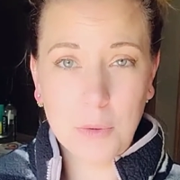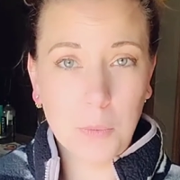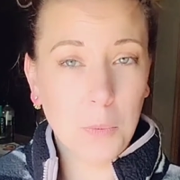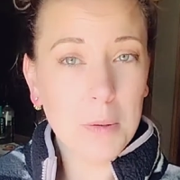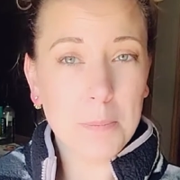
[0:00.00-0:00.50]

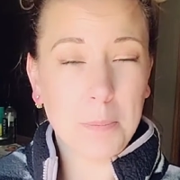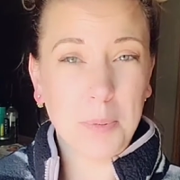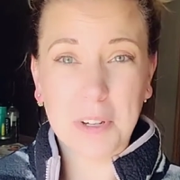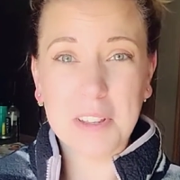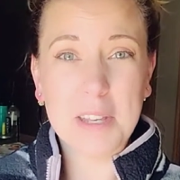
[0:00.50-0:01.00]
What
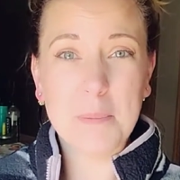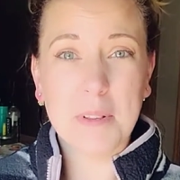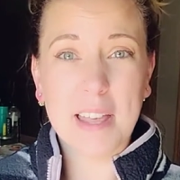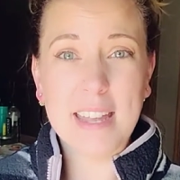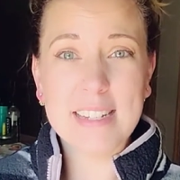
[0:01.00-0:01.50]
brilliant
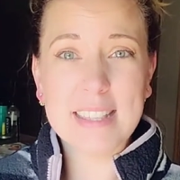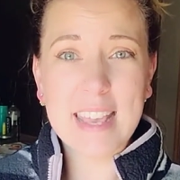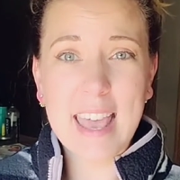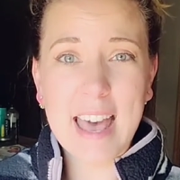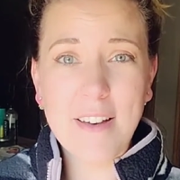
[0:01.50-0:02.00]
plan did
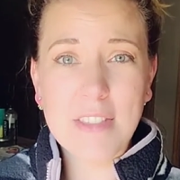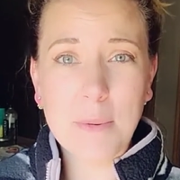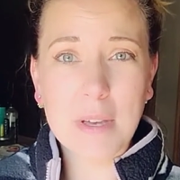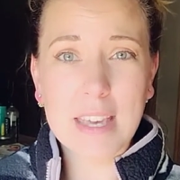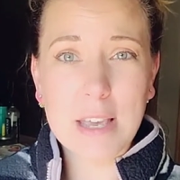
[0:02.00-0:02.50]
they have that
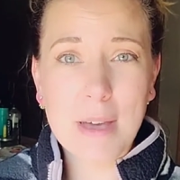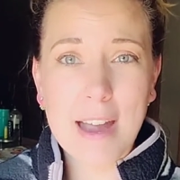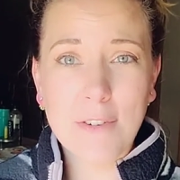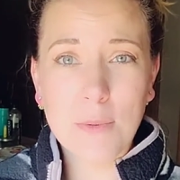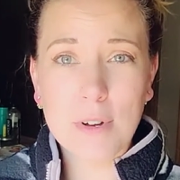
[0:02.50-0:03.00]
would keep
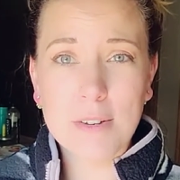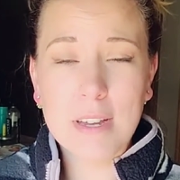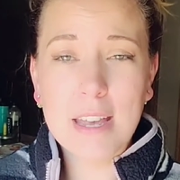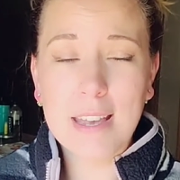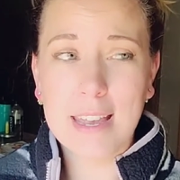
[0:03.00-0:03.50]
everyone